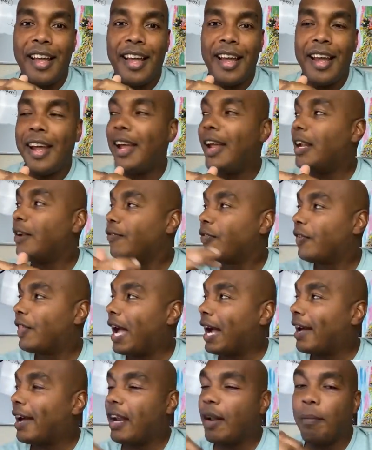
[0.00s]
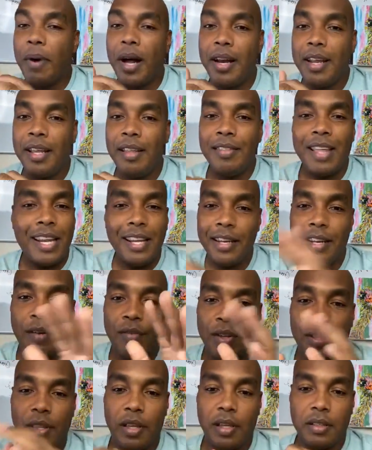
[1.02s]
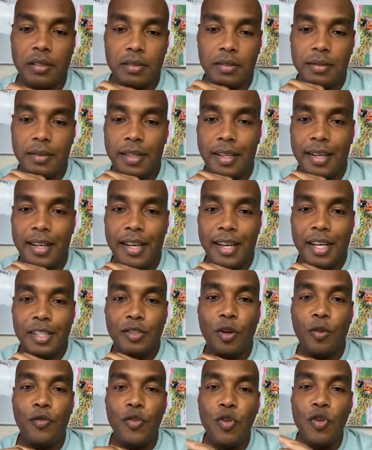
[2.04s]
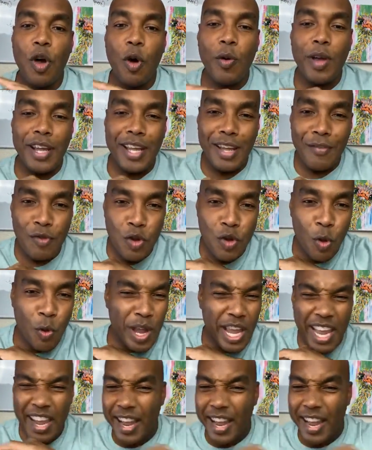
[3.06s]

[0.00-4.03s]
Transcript: And for that kind of money, they need everything. So if you know if you know